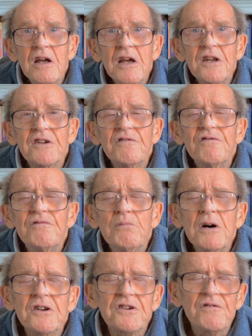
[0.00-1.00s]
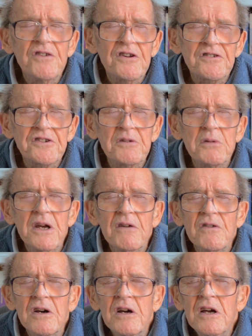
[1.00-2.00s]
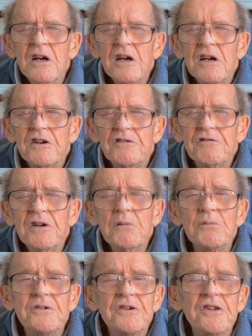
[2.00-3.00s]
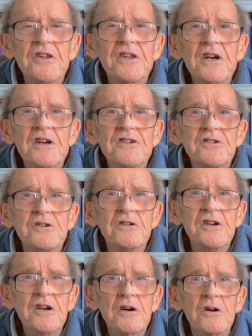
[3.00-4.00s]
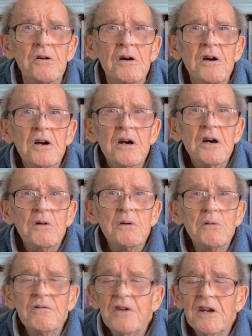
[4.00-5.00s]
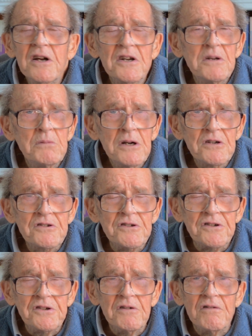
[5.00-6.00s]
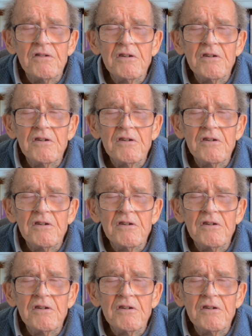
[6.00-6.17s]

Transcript: It's much faster than we ever dreamt that the ice could go. We were very unimaginative.